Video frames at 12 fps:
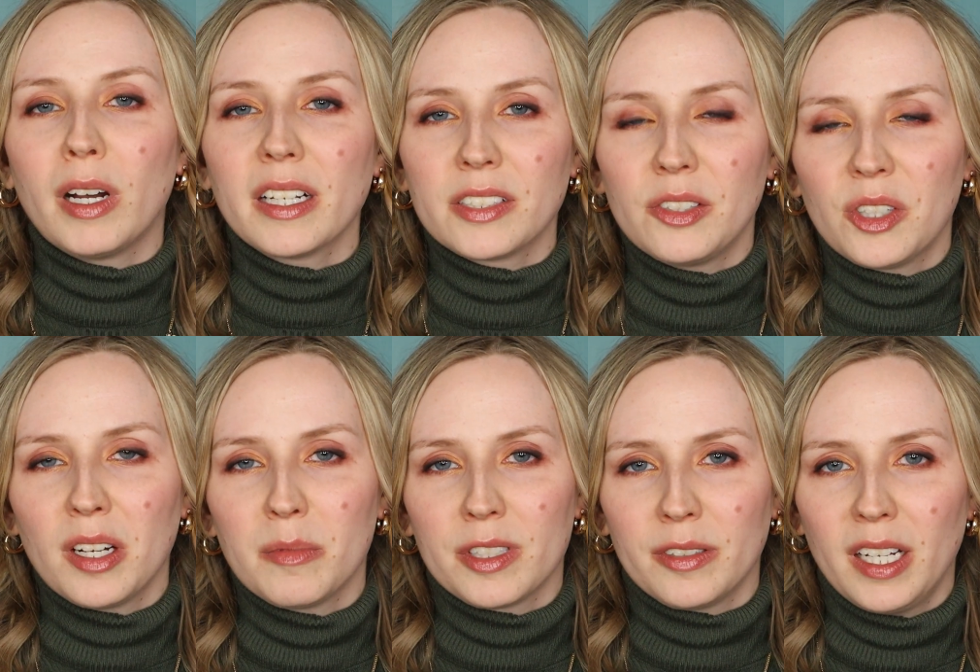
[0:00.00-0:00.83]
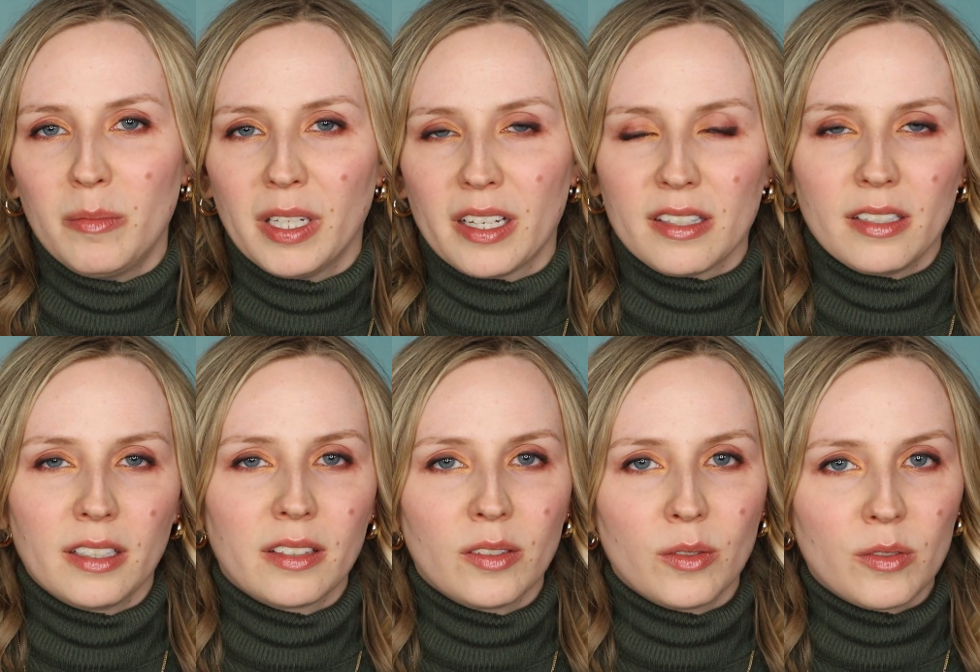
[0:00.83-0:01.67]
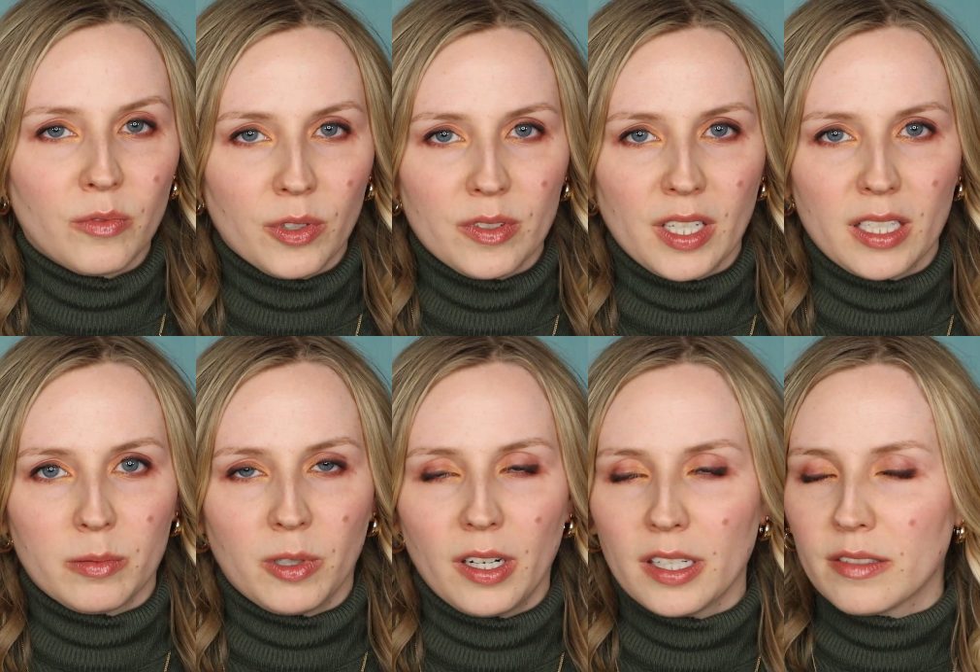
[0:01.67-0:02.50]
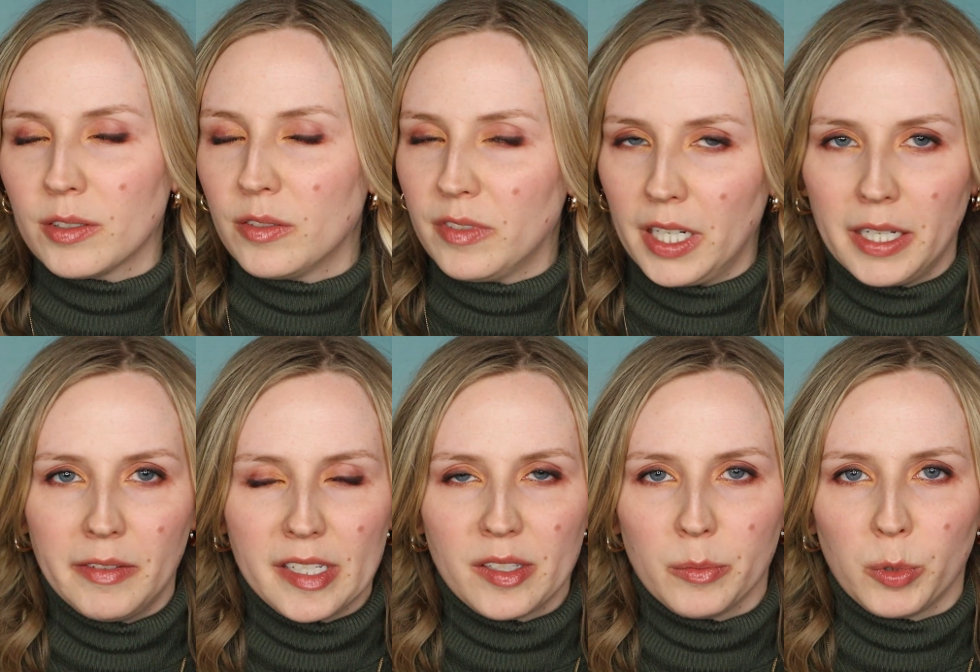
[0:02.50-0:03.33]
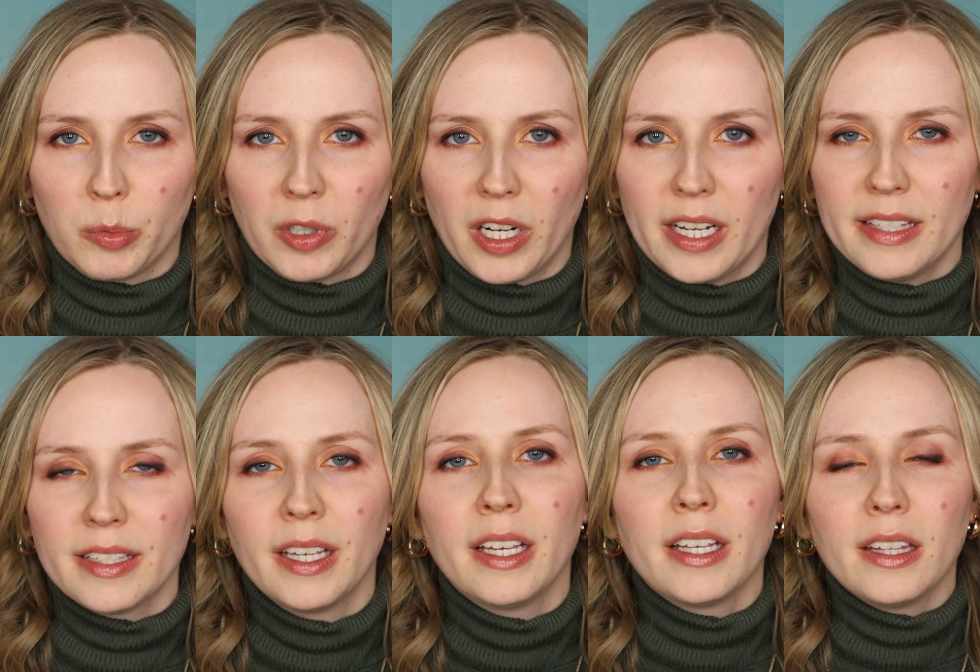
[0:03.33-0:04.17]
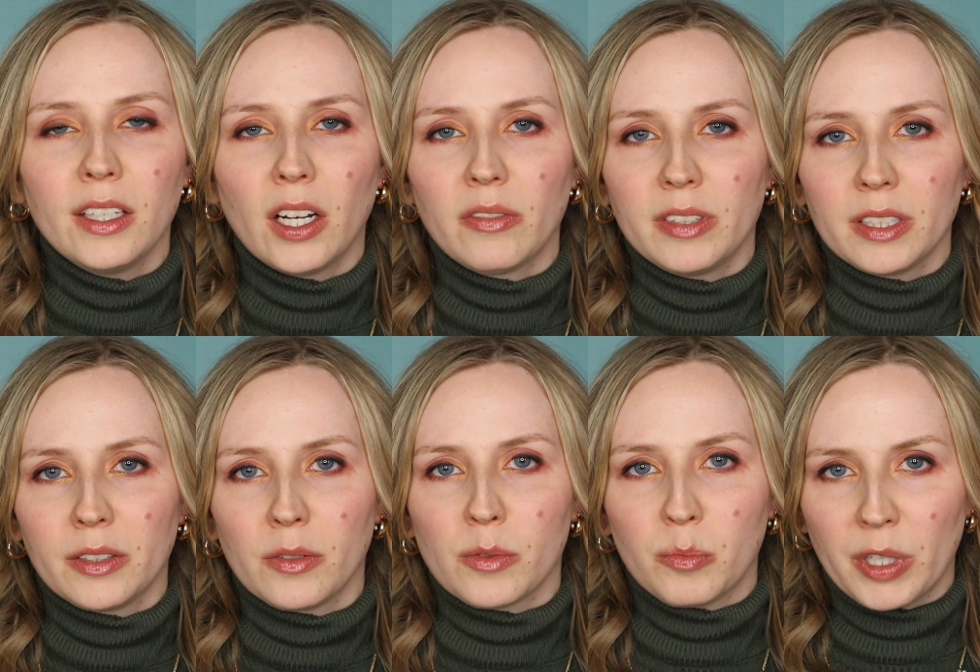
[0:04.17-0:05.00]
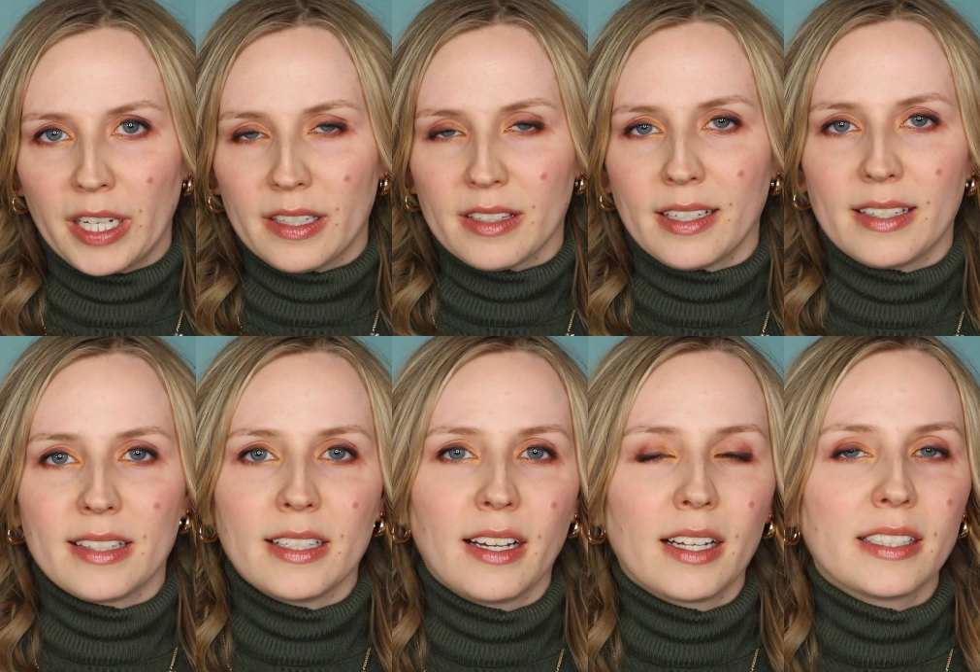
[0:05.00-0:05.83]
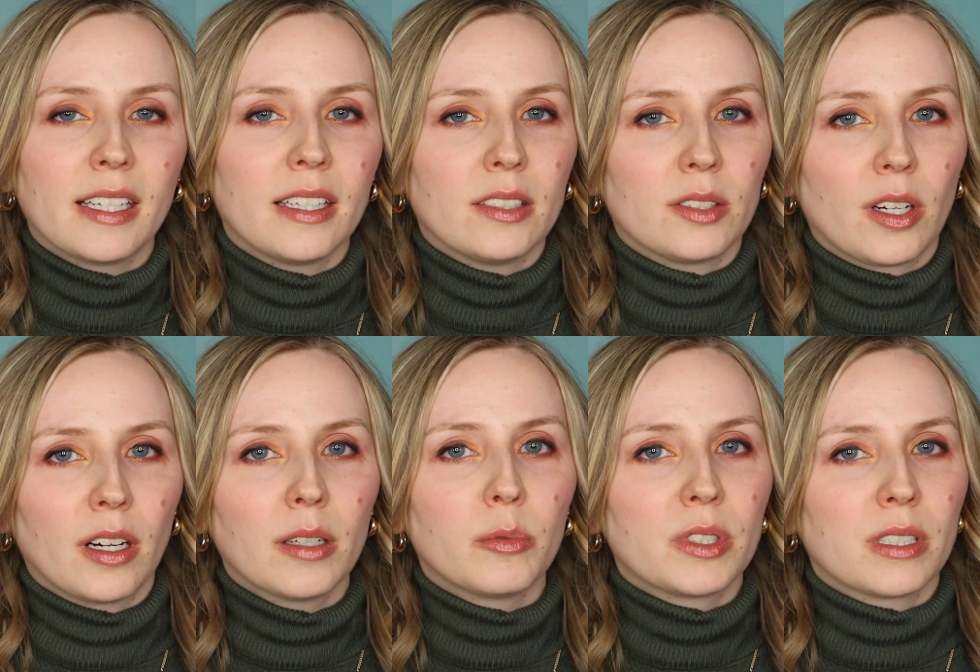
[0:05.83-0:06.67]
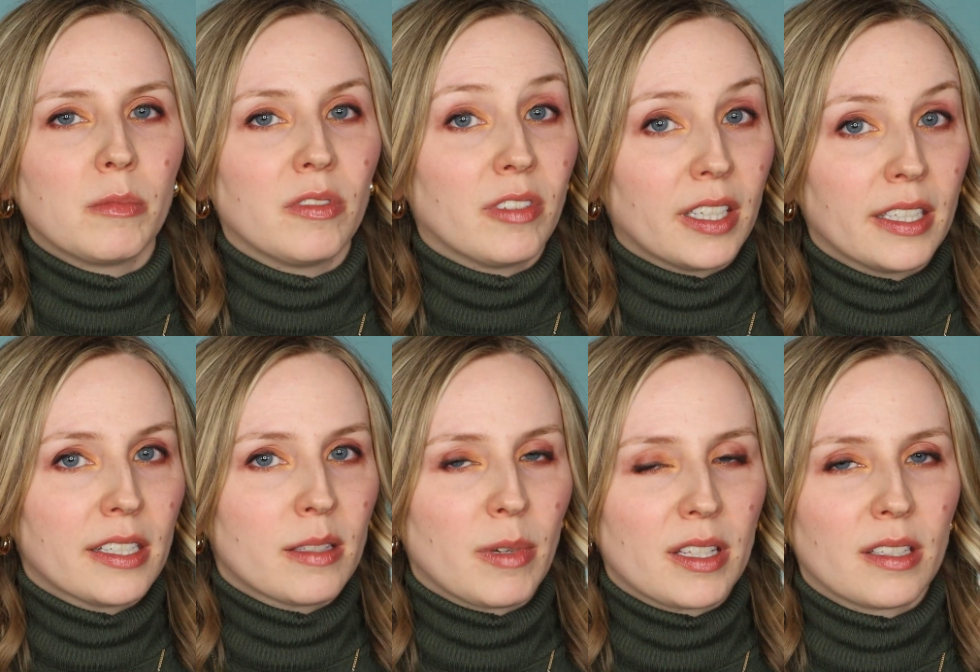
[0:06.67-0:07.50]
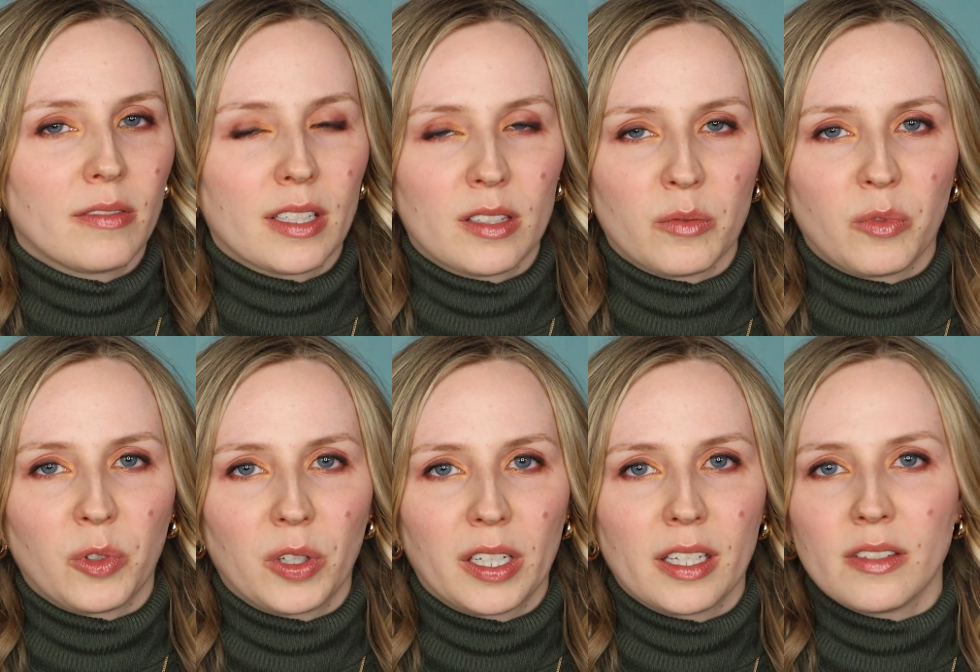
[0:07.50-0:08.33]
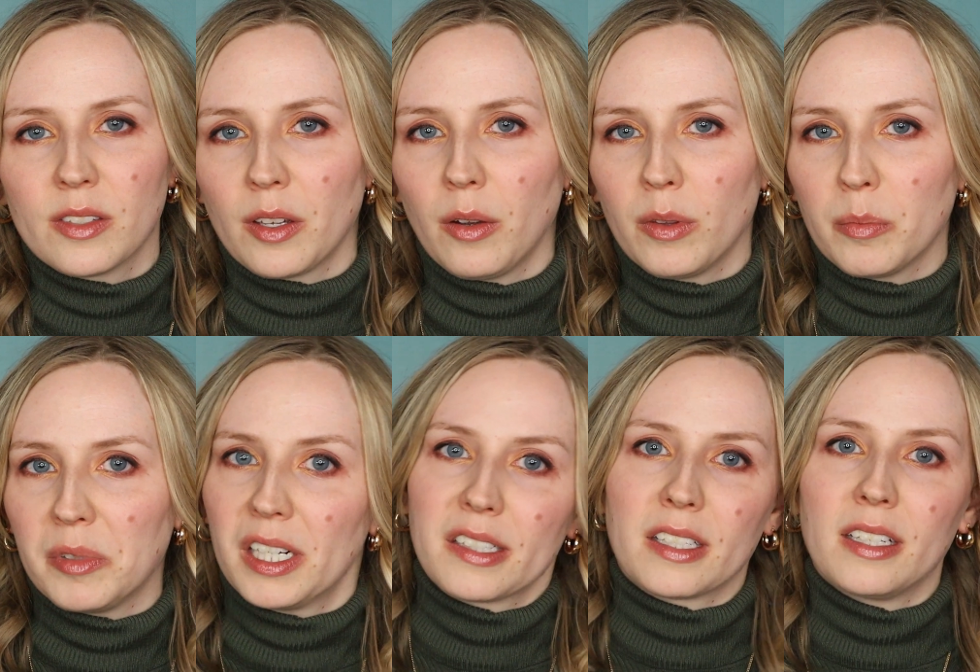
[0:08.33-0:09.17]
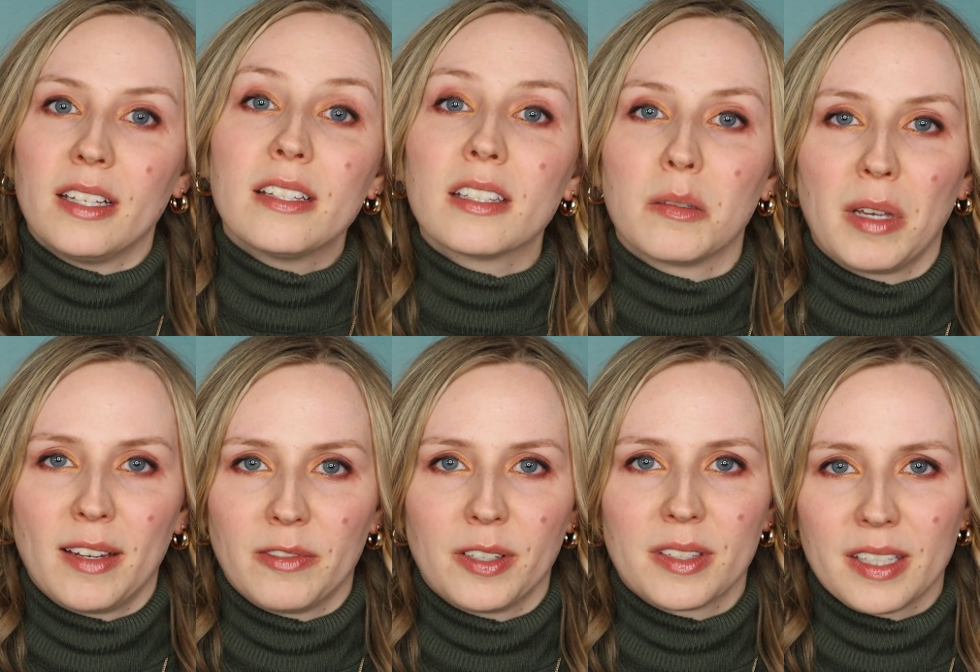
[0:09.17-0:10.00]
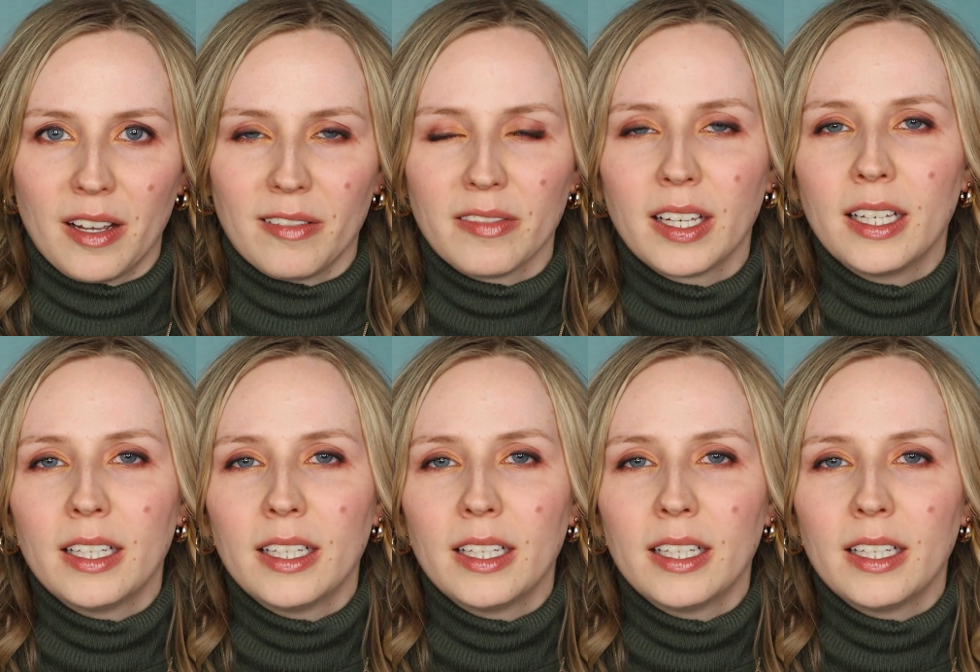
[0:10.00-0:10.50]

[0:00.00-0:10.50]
BoxyCharm is great because it includes full-size products for a very reasonable price. They often include brands like Ciate and Tarte, which can be very expensive at Sephora, and so the box can easily pay for itself.